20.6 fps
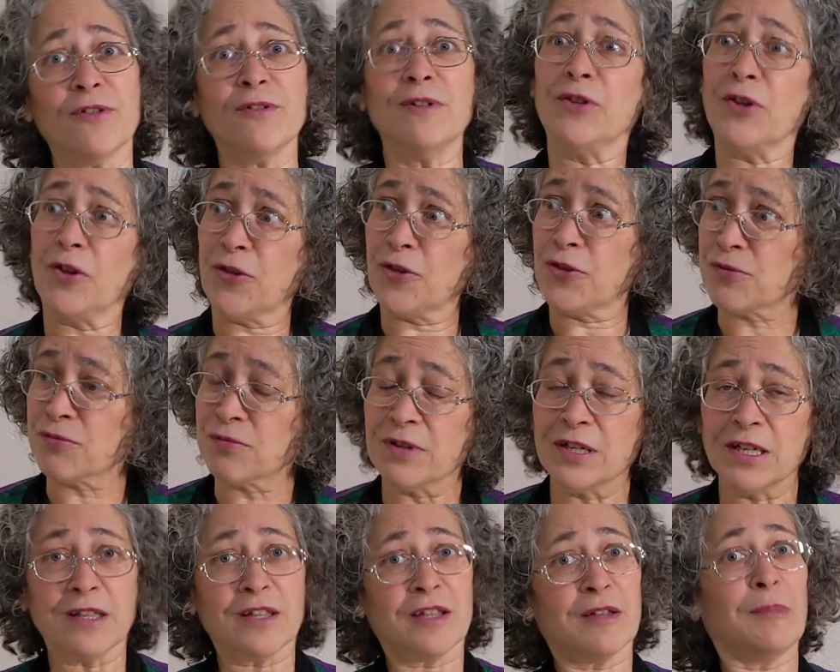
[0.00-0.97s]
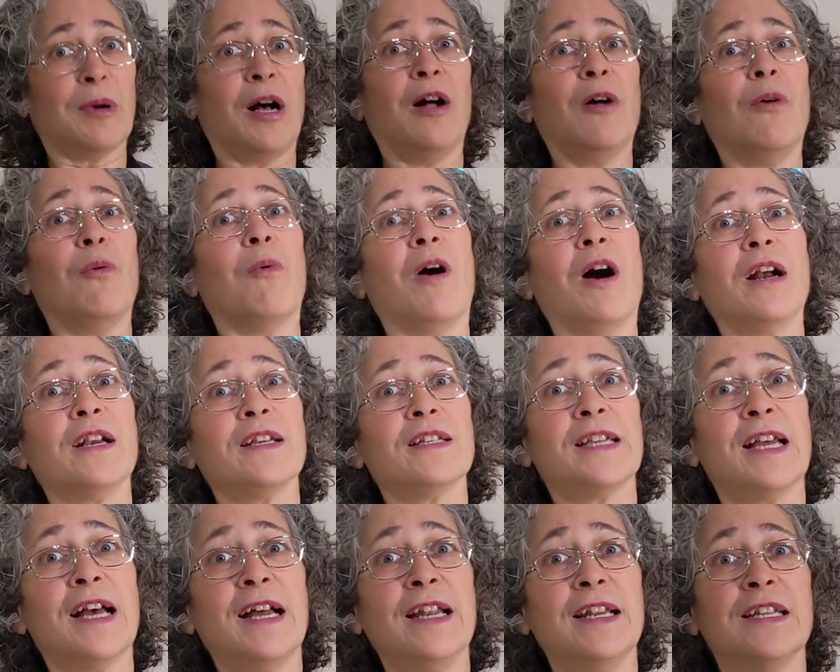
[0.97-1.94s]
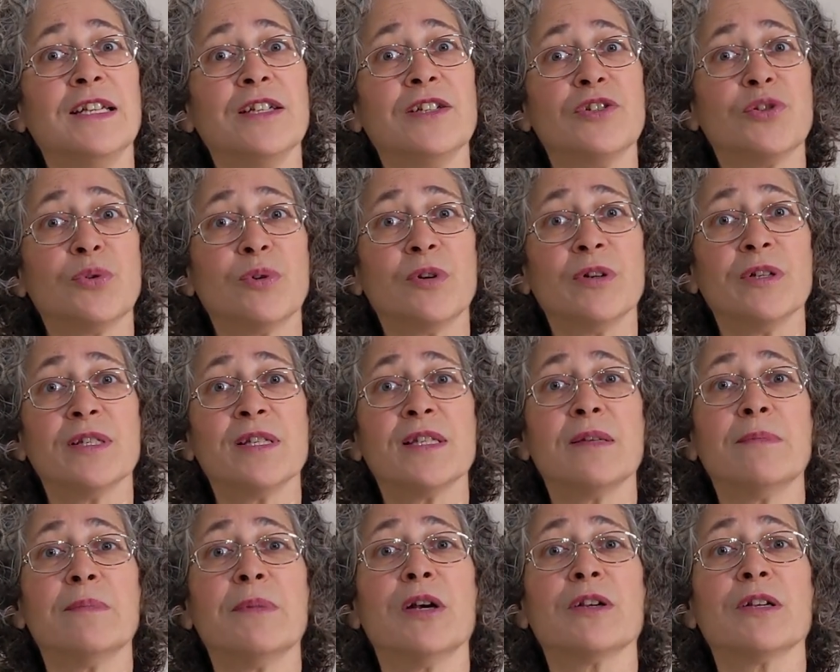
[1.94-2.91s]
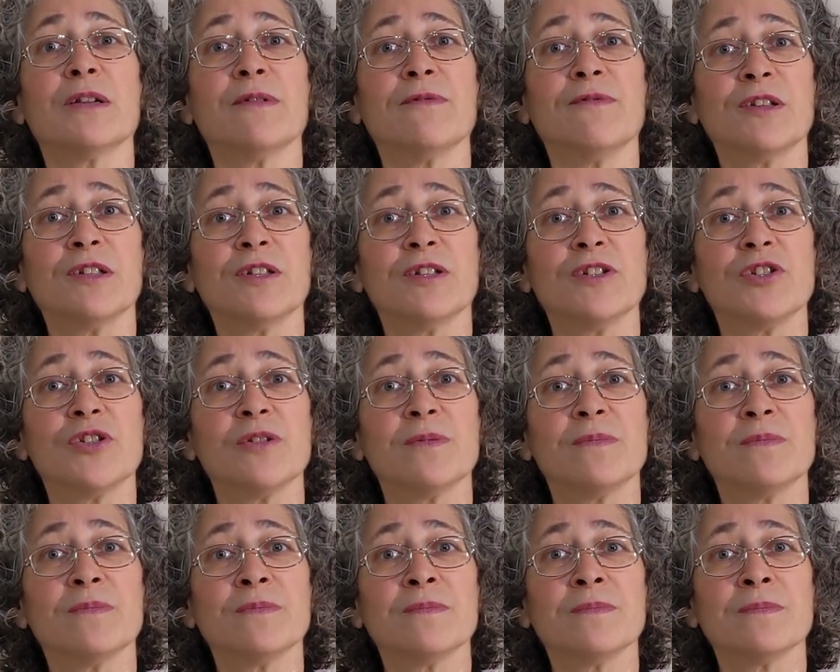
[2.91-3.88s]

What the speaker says: and the three of them all walked on in towards the market village.